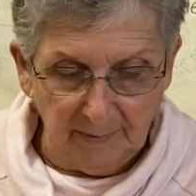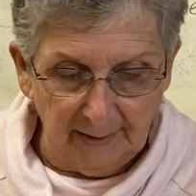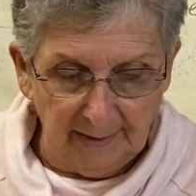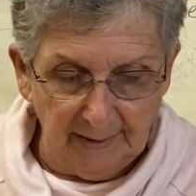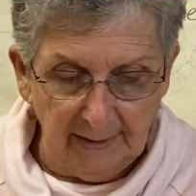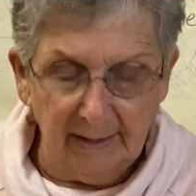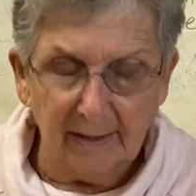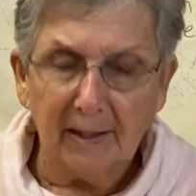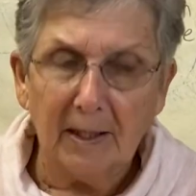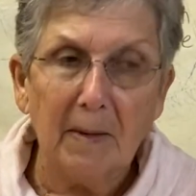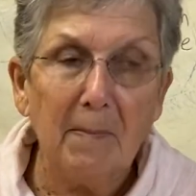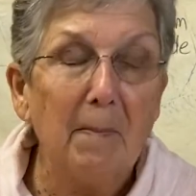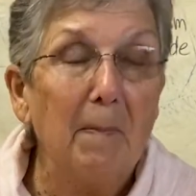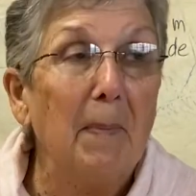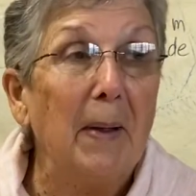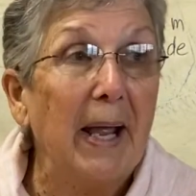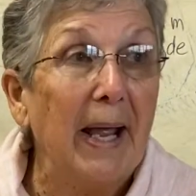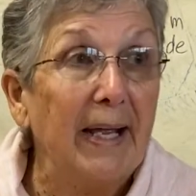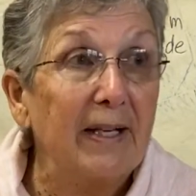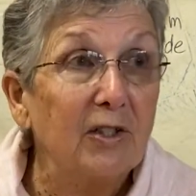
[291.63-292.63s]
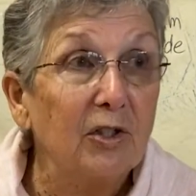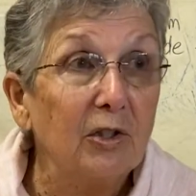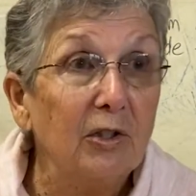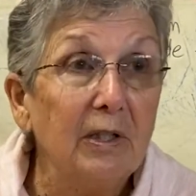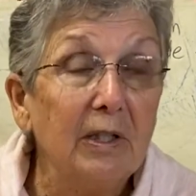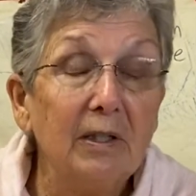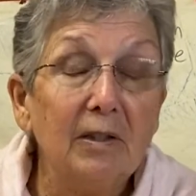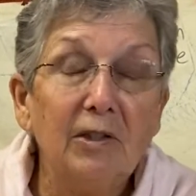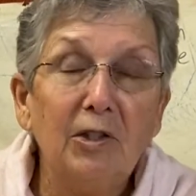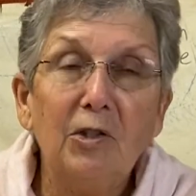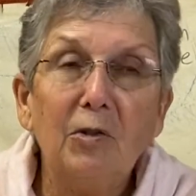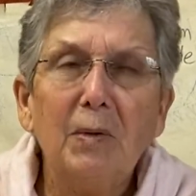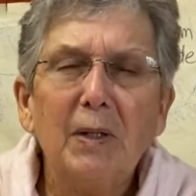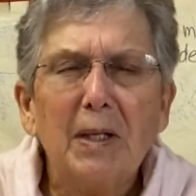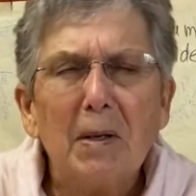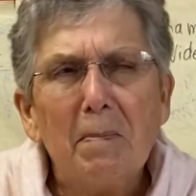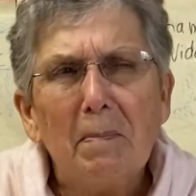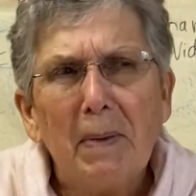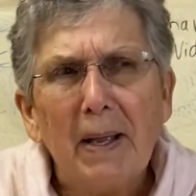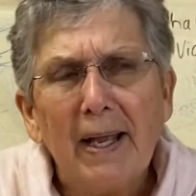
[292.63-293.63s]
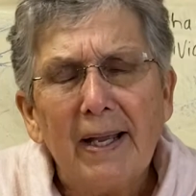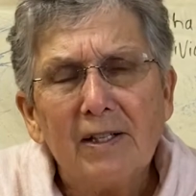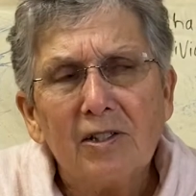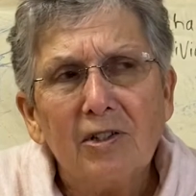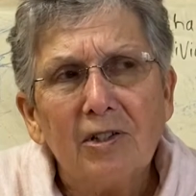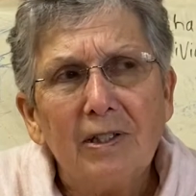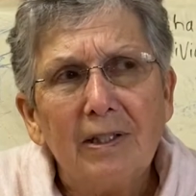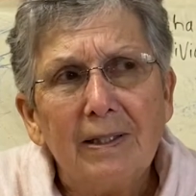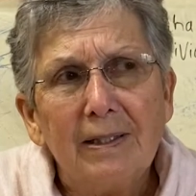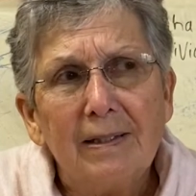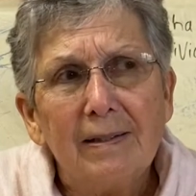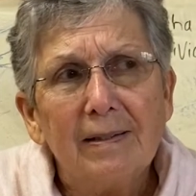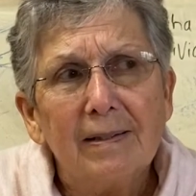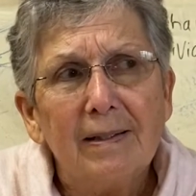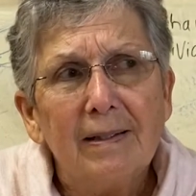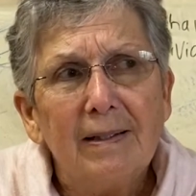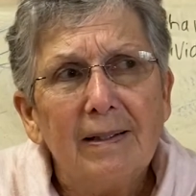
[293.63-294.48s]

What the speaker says: and compassionate. You know what compassionate is?